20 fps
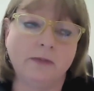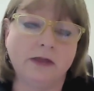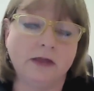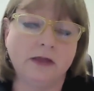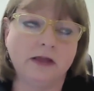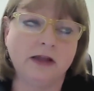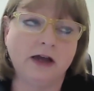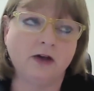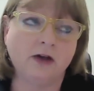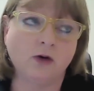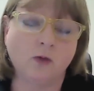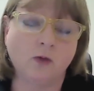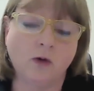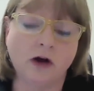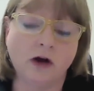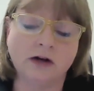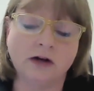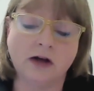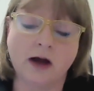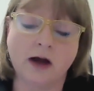Neither
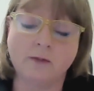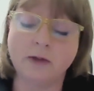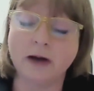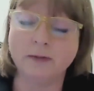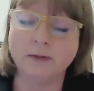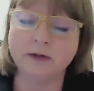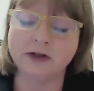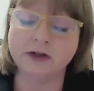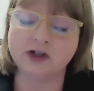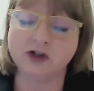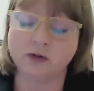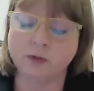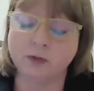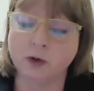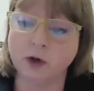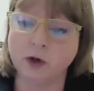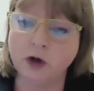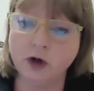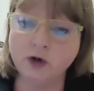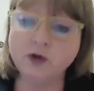one got published or
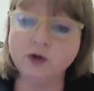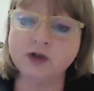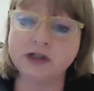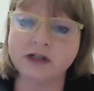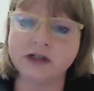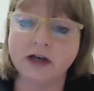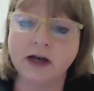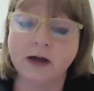produced,